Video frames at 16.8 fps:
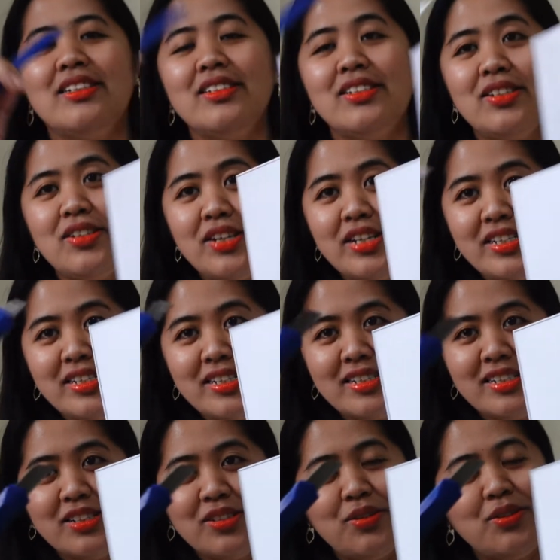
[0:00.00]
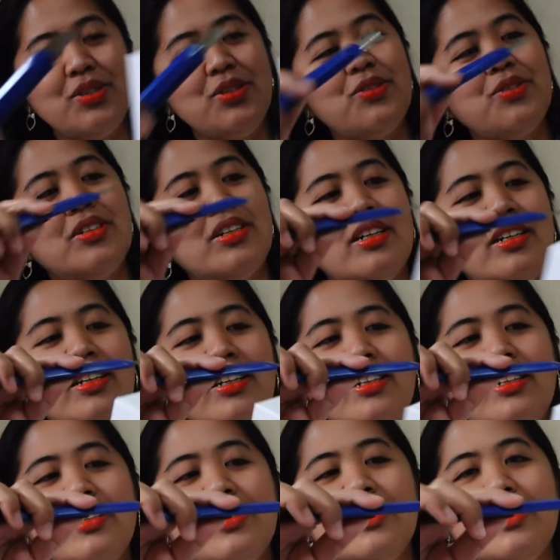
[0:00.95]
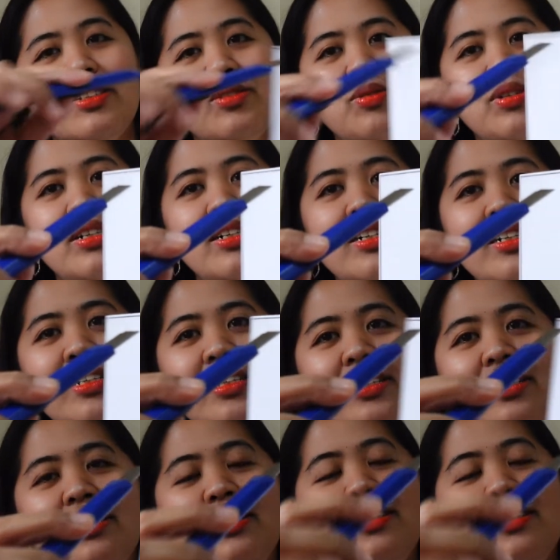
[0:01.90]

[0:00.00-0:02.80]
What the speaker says: So I'm just going to cut it. This one.